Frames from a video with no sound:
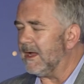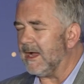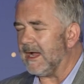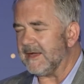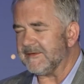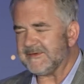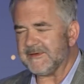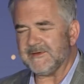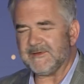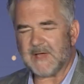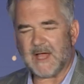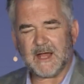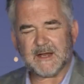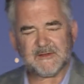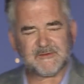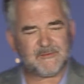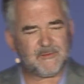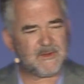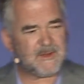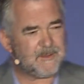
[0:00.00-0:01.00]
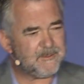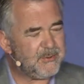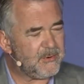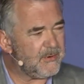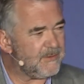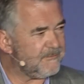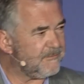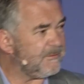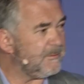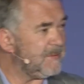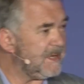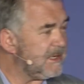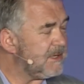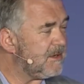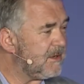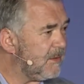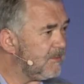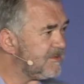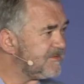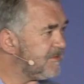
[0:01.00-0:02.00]
I said, Todd, it's really important for me to
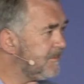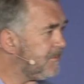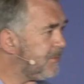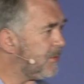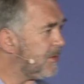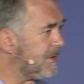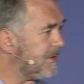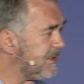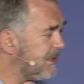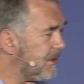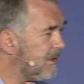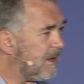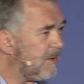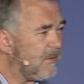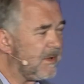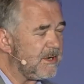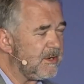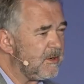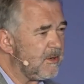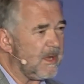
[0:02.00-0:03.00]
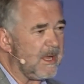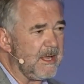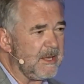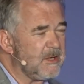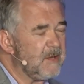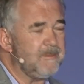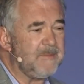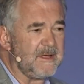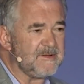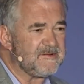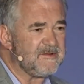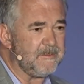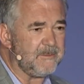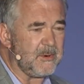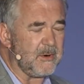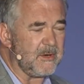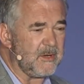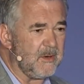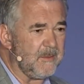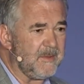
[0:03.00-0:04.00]
know what's important to you. I want to know how I could best
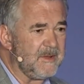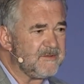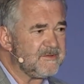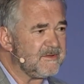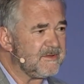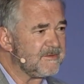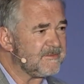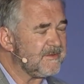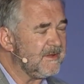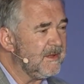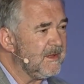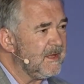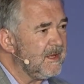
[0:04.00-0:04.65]
support your business.